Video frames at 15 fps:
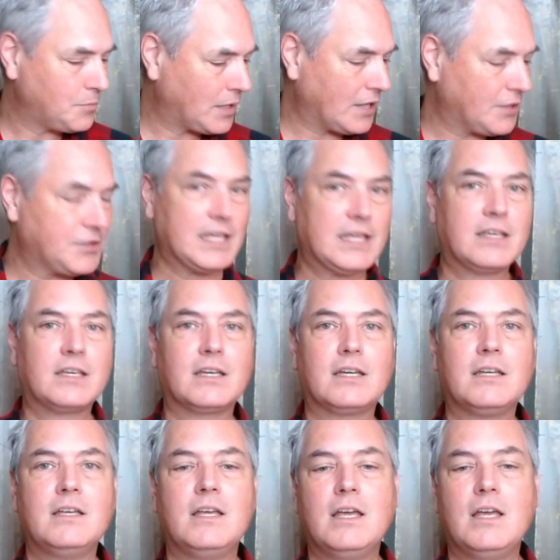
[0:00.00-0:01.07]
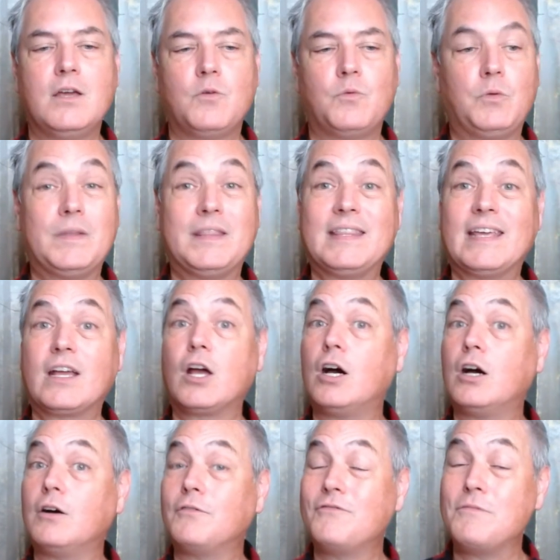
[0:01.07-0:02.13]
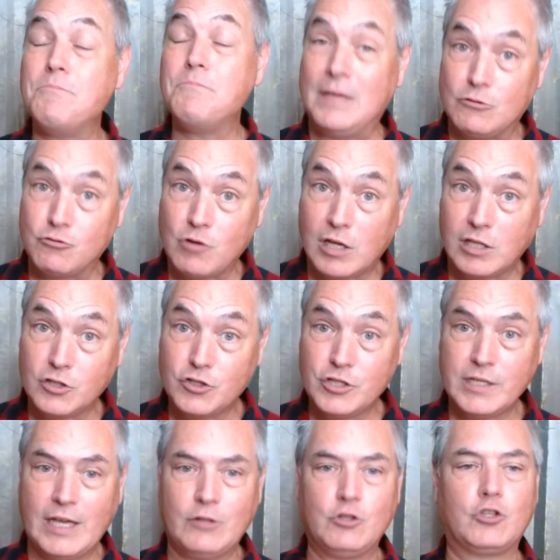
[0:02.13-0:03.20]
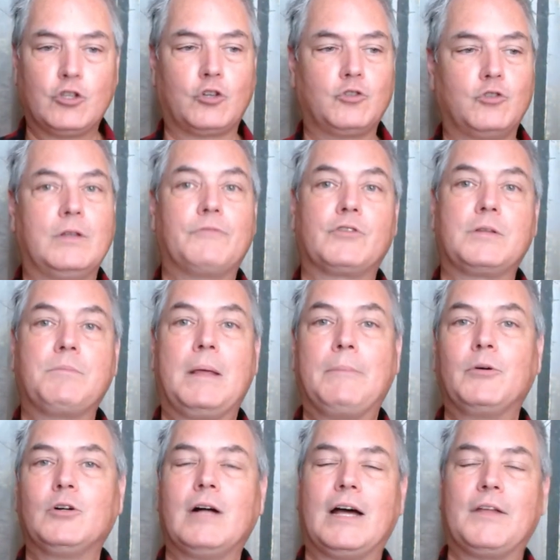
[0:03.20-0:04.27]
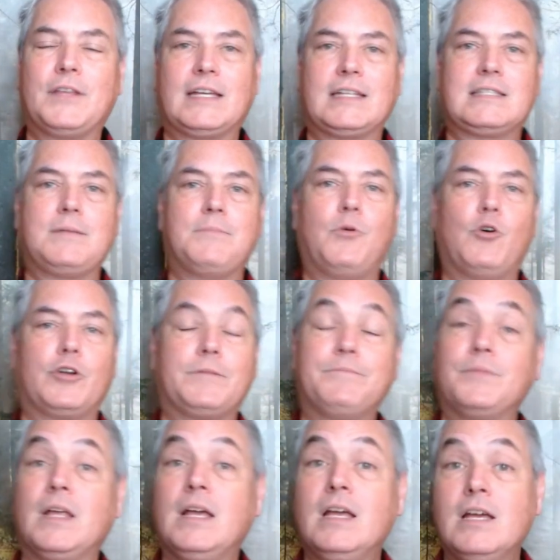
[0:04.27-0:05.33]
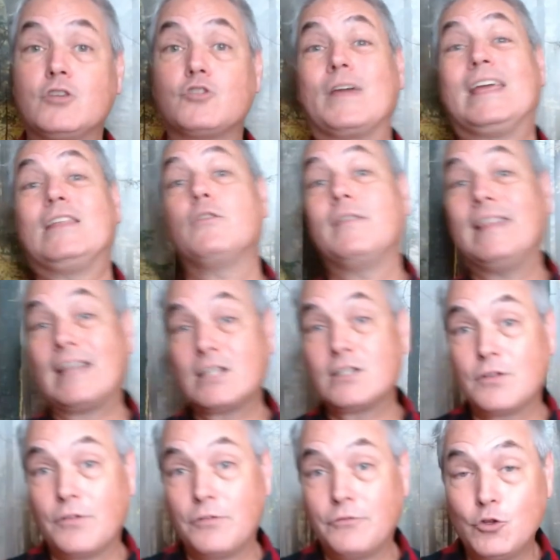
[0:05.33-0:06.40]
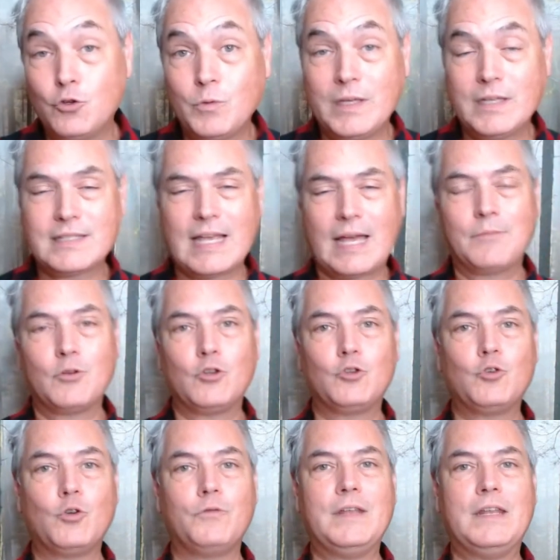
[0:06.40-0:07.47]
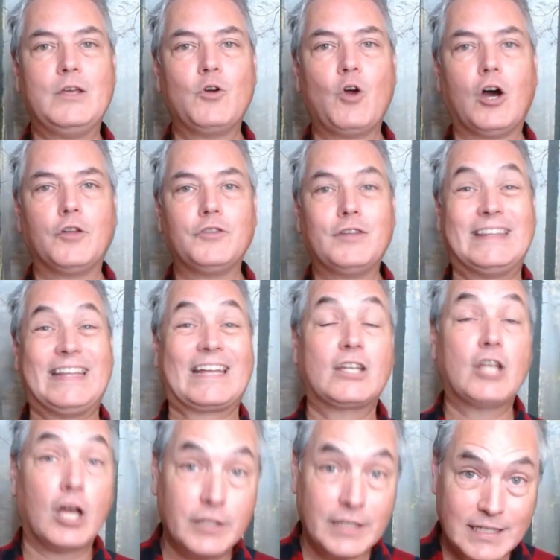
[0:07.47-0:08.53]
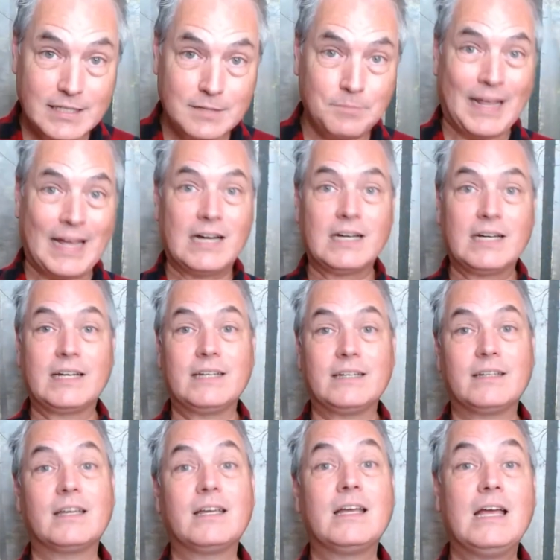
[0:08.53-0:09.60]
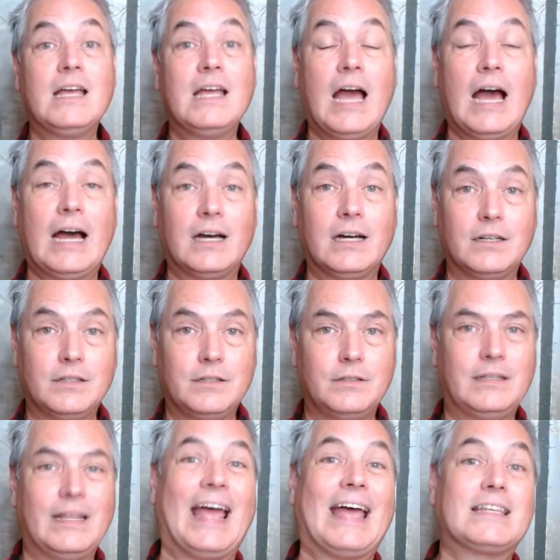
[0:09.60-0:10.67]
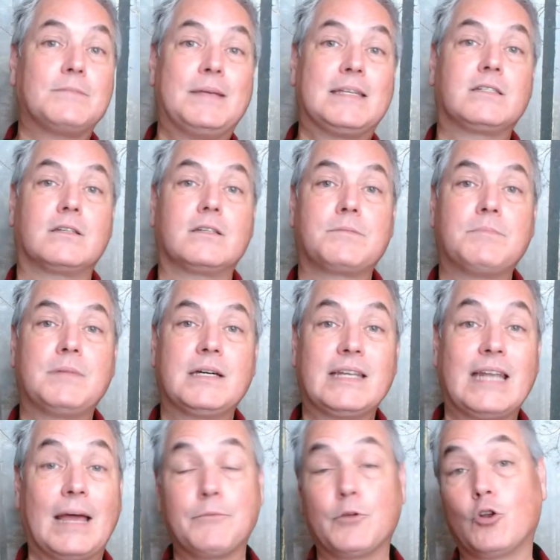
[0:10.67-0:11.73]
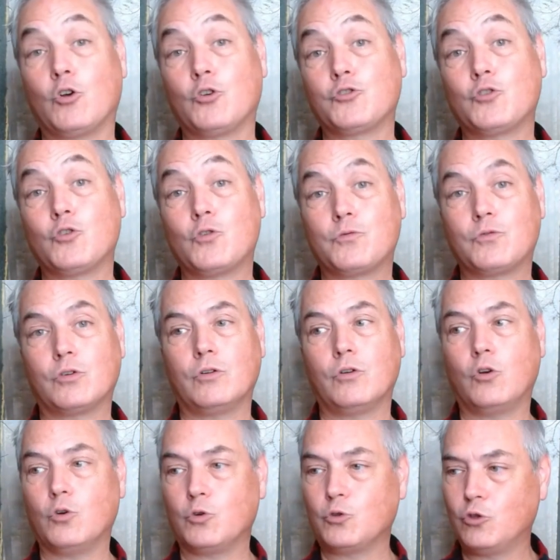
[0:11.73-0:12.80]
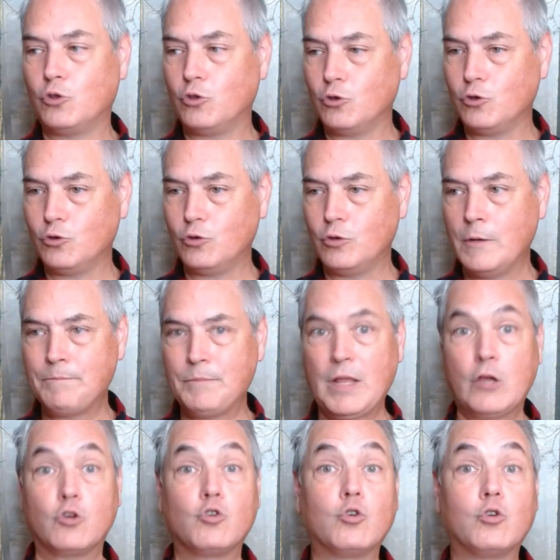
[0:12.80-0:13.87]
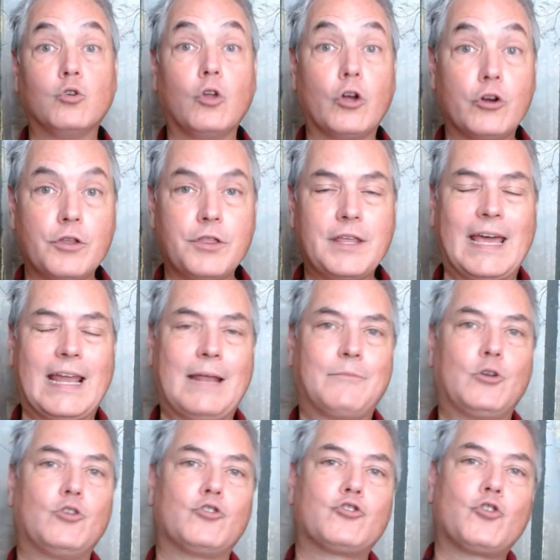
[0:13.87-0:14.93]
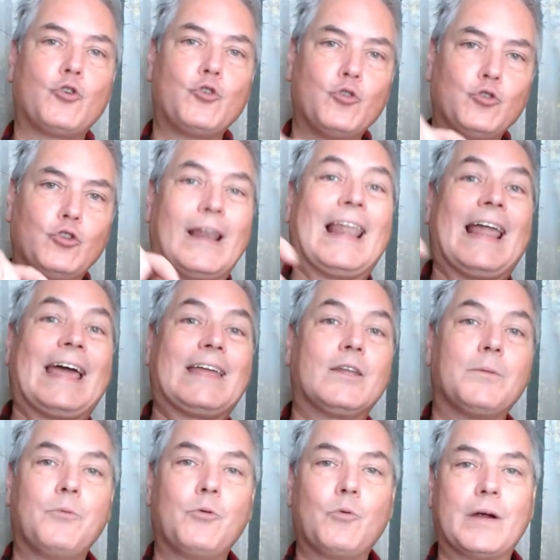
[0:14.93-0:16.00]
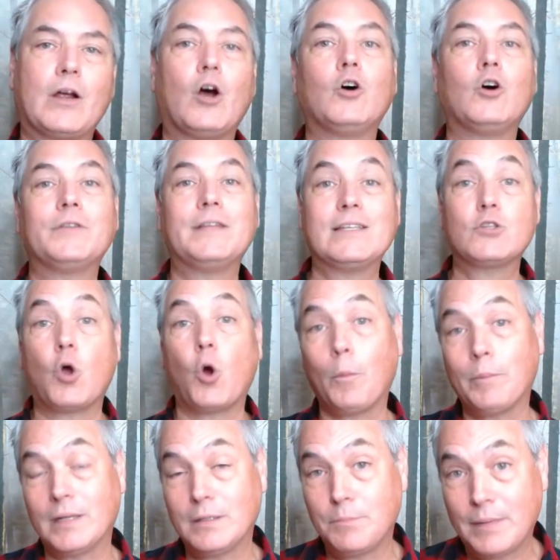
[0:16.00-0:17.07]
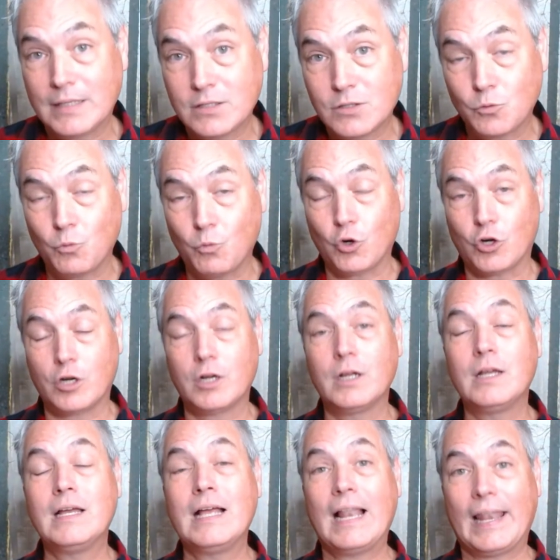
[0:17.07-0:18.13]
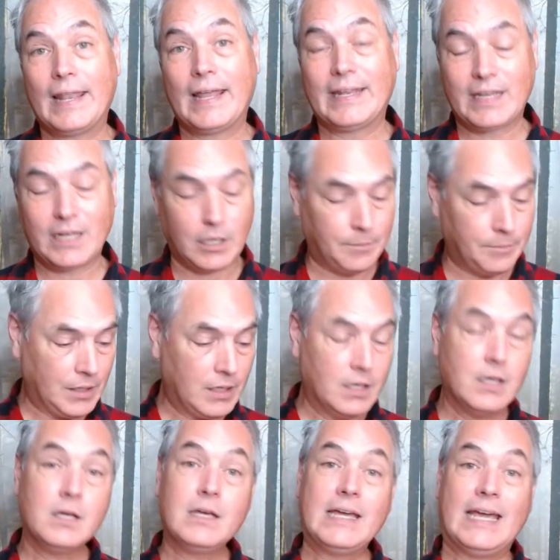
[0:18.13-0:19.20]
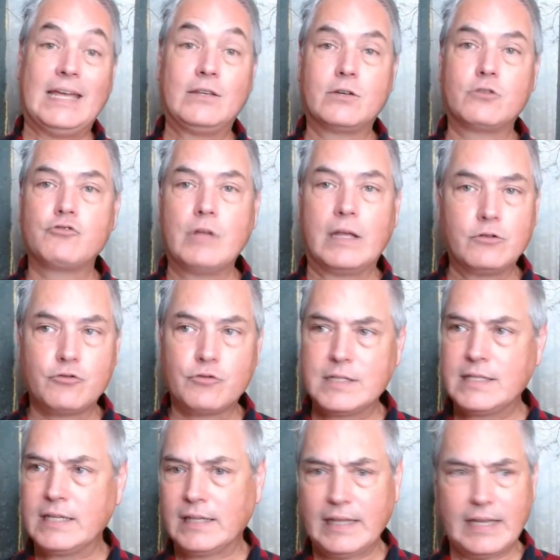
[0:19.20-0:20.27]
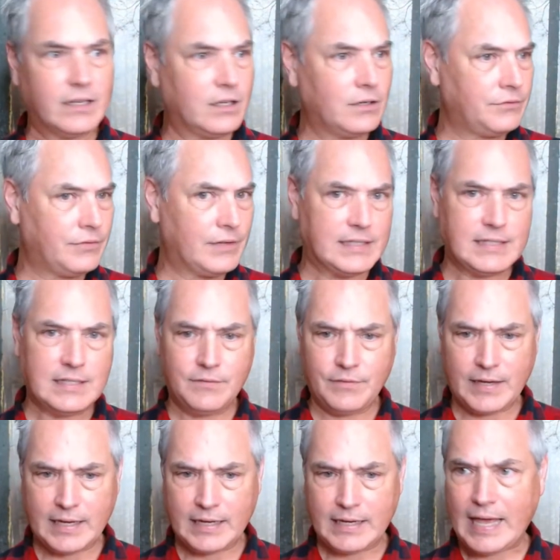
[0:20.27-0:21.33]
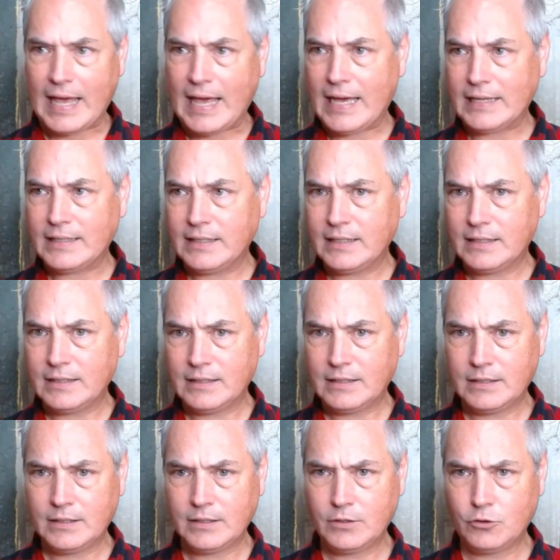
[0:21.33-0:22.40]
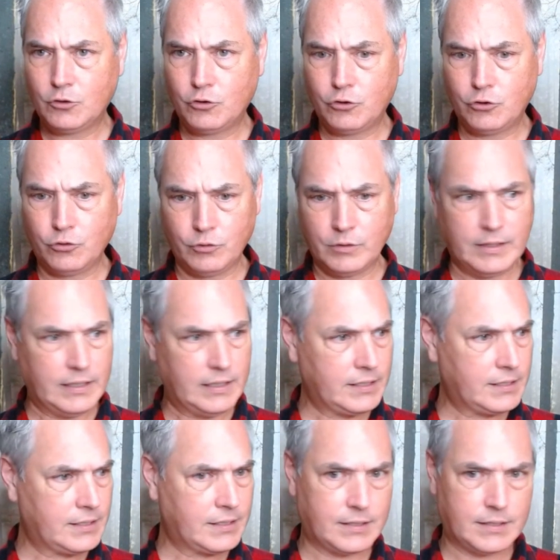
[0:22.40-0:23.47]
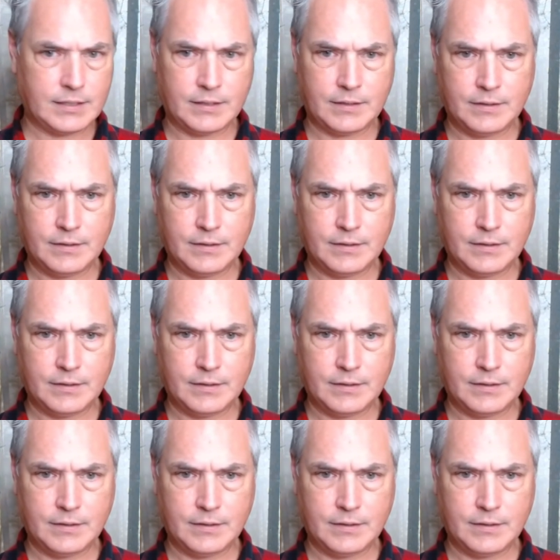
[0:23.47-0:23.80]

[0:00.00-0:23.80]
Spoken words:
But I think when we think of mineralogy and you talk to different people, I think it's important. So in the next few weeks, I'm going to do a video on the tectonics behind the asbestos mine. I'm going to also go to Google Earth and I'm going to show you the lineup where all these open pits were lining up. Interestingly enough, let's see if I can add to this.